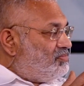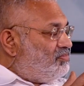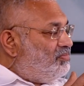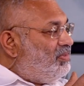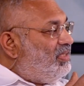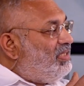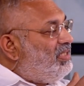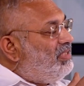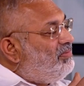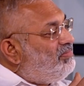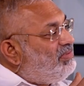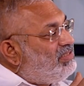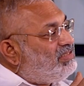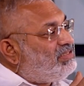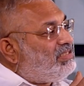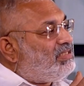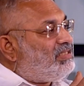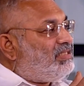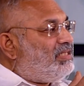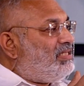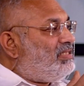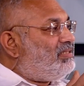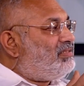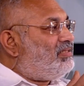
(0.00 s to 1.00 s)
will
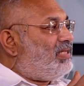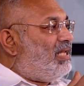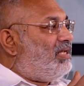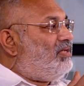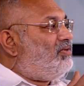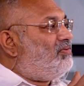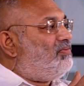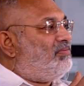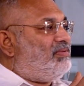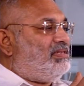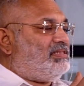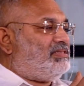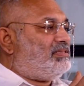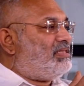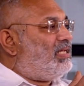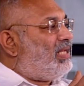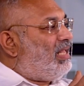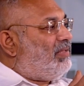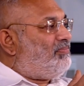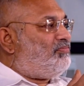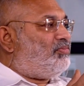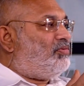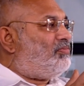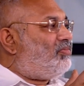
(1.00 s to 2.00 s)
immediately tell you which is a
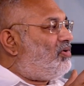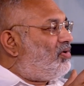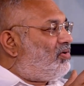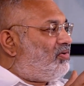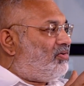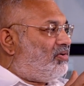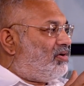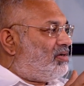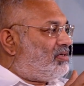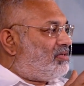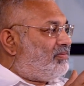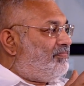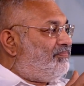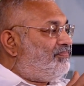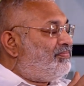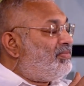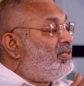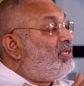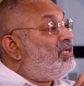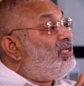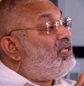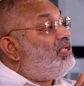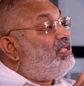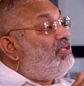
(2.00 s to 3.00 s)
lipoma or not.
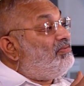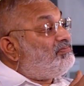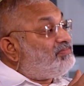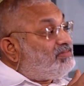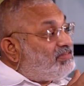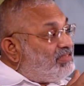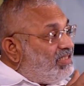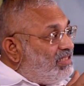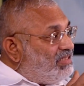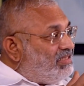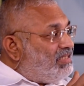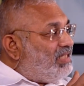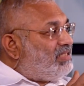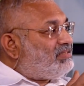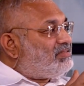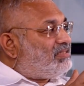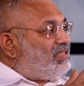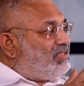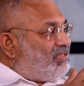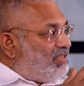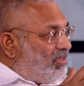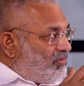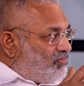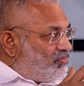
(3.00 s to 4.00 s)
If still there is
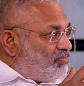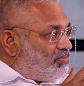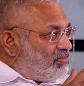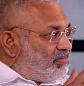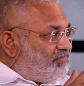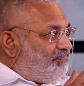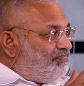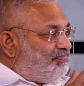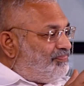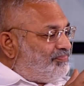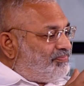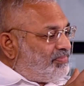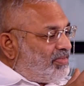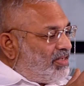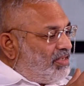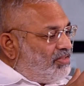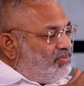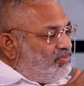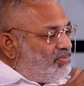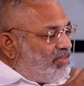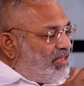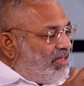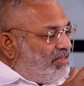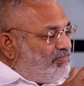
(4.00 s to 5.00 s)
a doubt,
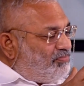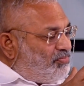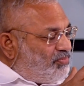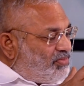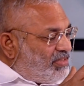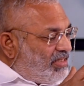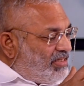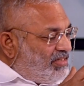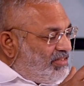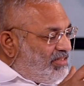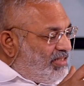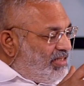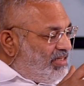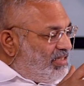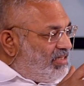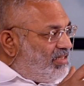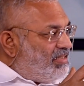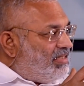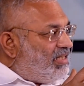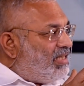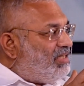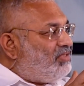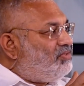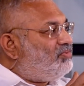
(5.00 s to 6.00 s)
you can put a
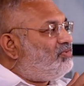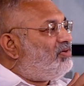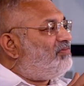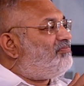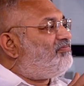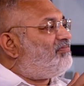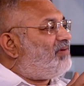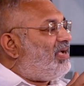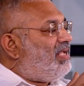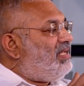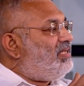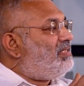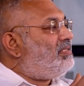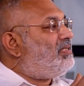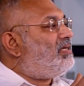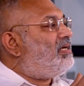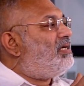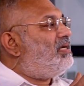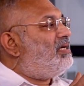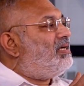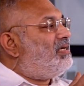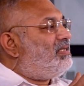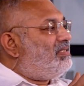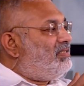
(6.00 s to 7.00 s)
needle and do a fine
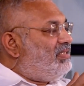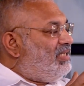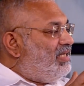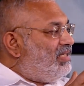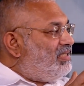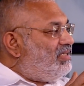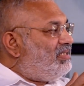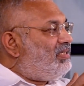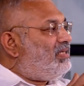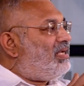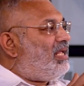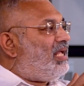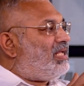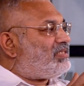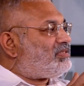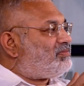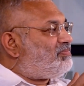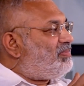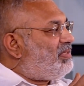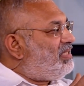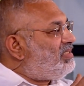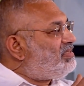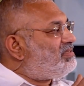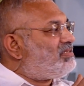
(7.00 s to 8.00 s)
needle
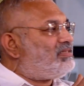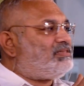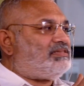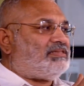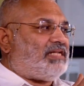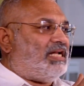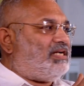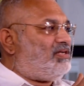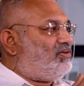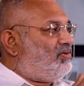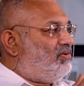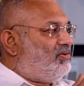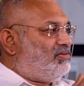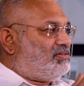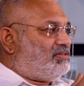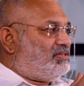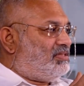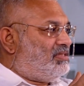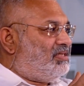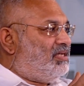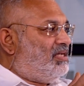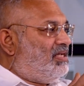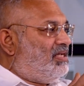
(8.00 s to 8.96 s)
aspiration cytology,